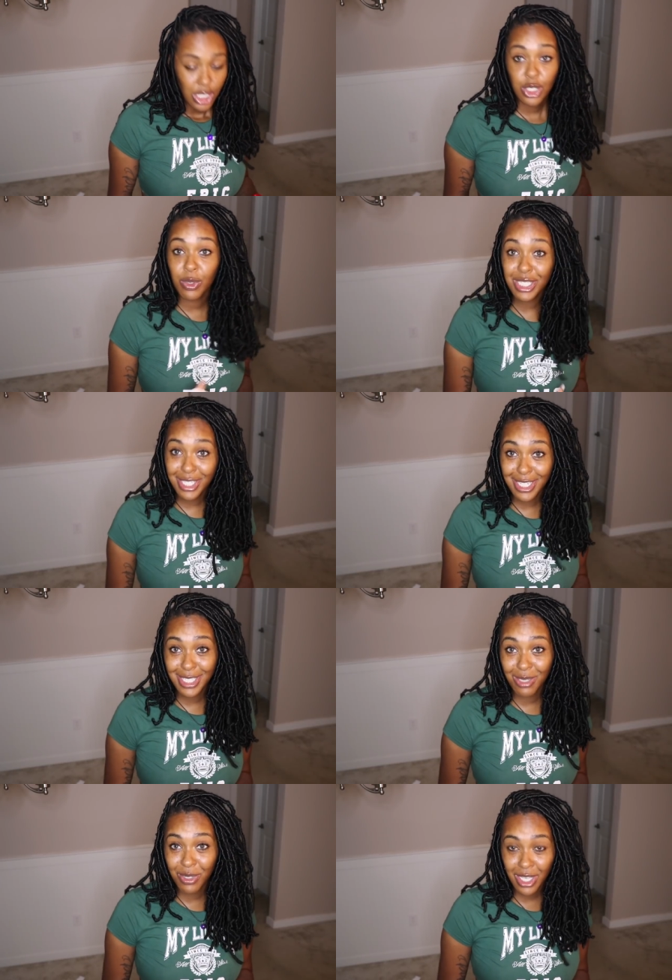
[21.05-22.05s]
we're just gonna
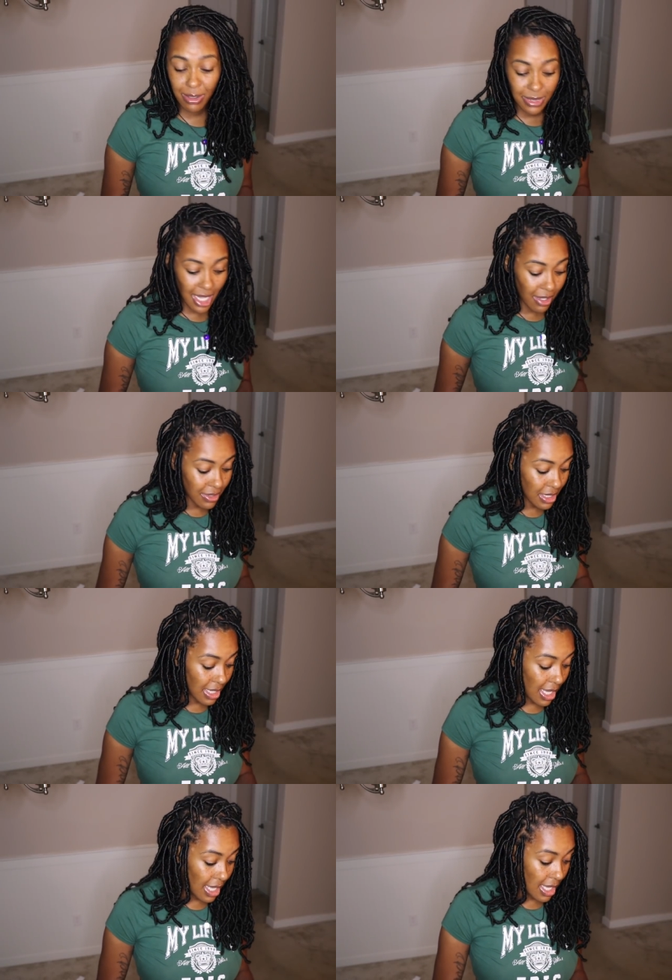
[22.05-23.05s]
see what comes out
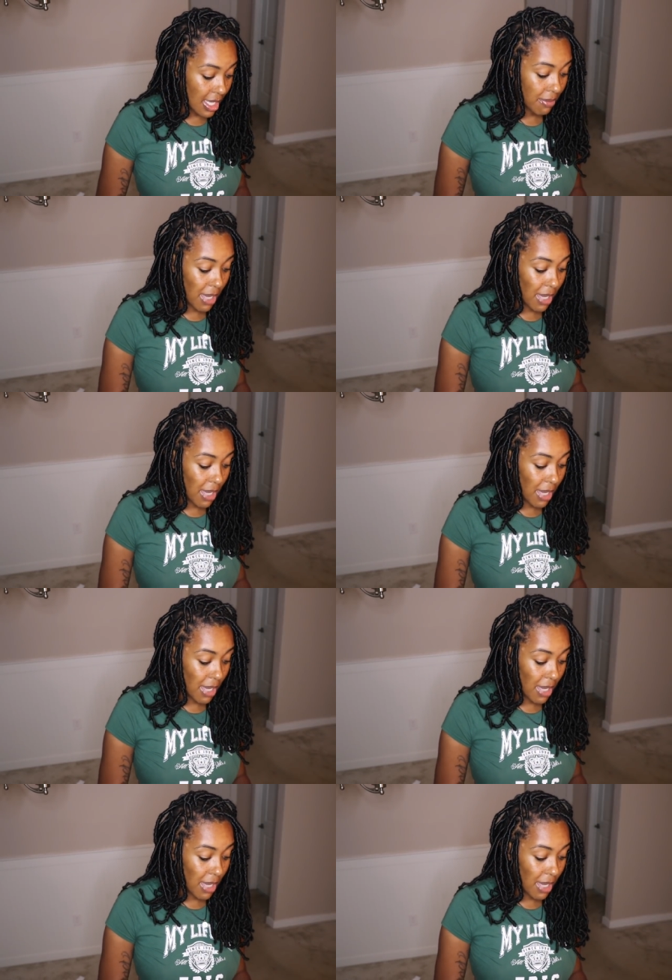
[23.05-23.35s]
today.